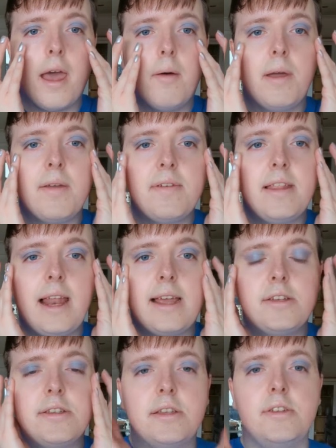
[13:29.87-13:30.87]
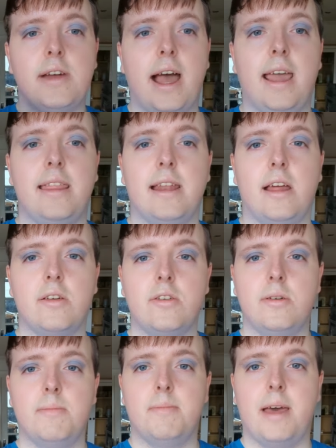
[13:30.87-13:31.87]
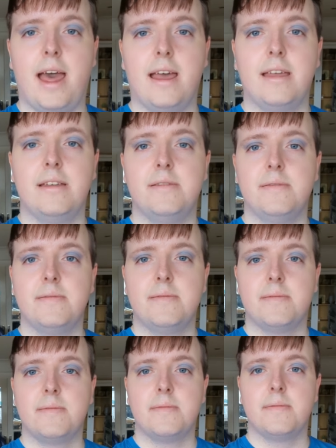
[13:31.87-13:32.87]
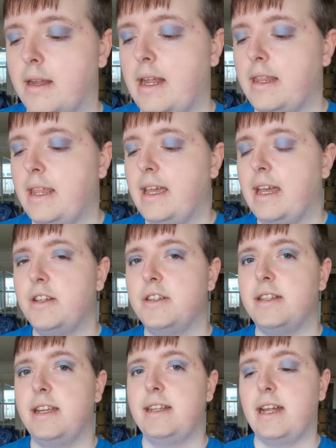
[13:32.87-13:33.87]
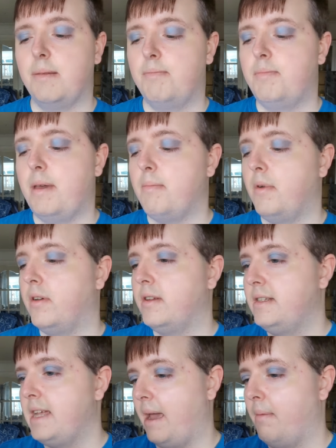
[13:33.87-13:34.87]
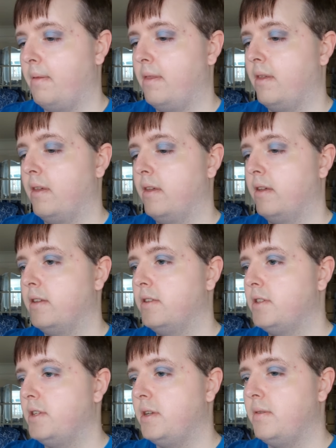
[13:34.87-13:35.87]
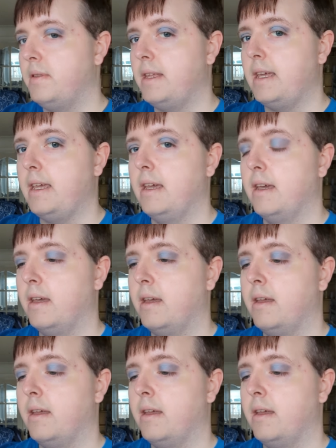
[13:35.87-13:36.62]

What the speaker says: I'll wait for the lashes to dry, then I'll come back. And I think I just need to add a bit more depth to the